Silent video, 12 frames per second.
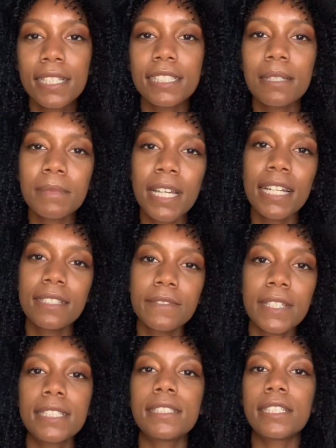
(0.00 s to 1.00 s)
Some kind of
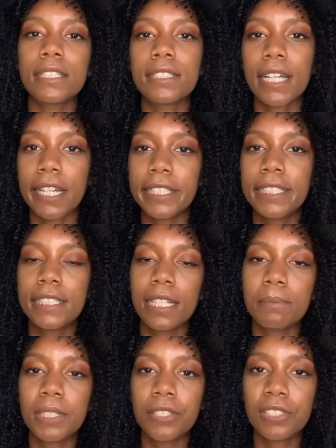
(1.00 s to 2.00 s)
like Dear Diary
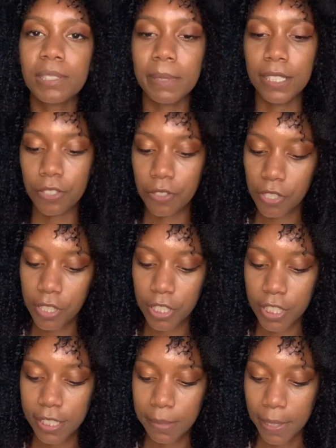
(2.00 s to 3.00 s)
type post, but usually
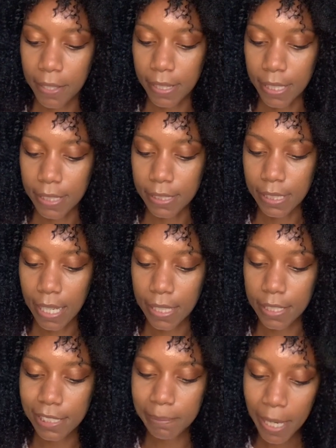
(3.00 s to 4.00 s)
just about things that
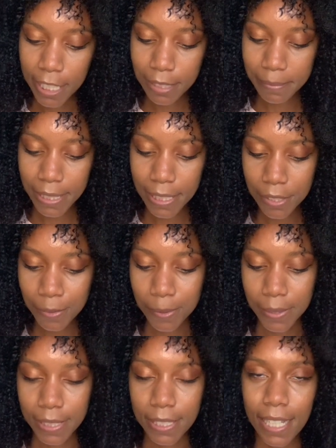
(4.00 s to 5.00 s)
inspire me,
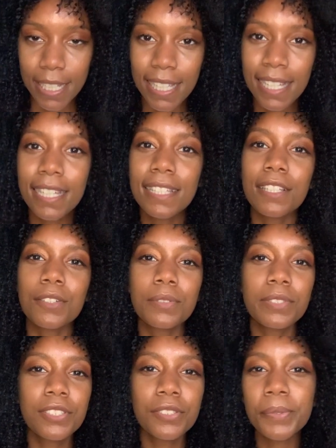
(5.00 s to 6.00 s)
or like little
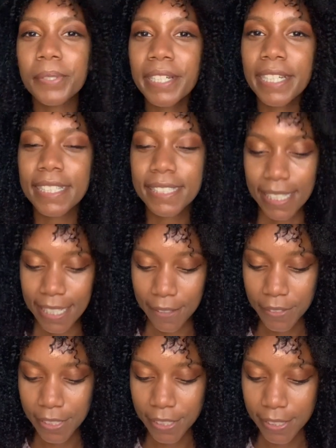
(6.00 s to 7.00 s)
stories. Like I
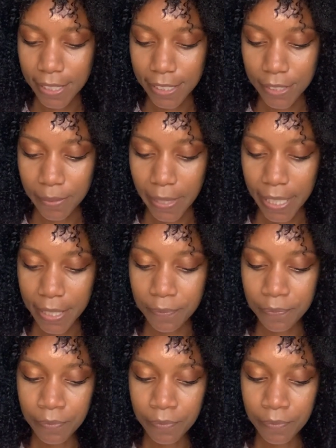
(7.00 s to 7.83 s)
really do like to write.